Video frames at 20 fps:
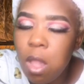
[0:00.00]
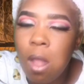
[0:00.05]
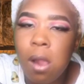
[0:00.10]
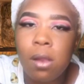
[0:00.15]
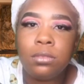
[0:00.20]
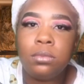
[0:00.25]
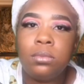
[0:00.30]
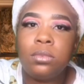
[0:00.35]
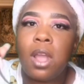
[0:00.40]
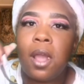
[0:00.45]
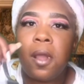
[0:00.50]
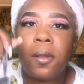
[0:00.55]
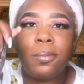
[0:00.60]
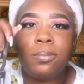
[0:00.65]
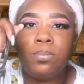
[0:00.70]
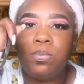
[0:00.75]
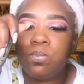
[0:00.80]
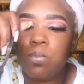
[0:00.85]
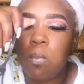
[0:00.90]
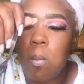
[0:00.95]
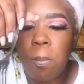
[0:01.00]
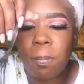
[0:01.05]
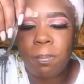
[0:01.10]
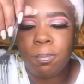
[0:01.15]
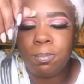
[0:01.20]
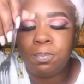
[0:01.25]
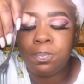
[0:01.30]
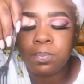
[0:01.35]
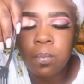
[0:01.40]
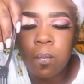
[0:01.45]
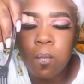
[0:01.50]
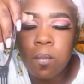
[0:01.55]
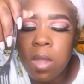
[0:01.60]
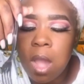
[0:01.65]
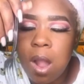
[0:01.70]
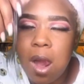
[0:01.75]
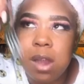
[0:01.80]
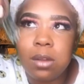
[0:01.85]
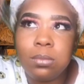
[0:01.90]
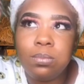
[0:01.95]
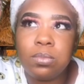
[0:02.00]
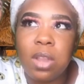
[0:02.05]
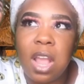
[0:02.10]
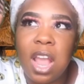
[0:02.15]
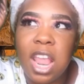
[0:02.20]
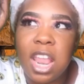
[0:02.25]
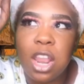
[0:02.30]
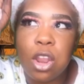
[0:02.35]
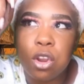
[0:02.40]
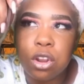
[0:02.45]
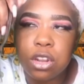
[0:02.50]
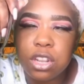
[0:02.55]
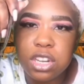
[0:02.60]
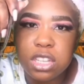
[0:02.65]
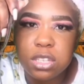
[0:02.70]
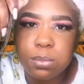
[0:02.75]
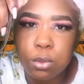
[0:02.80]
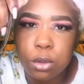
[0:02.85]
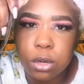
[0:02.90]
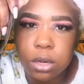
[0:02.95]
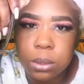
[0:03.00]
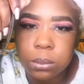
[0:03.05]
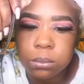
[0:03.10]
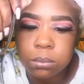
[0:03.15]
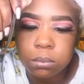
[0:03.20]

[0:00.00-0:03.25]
Y'all, I ate early this morning.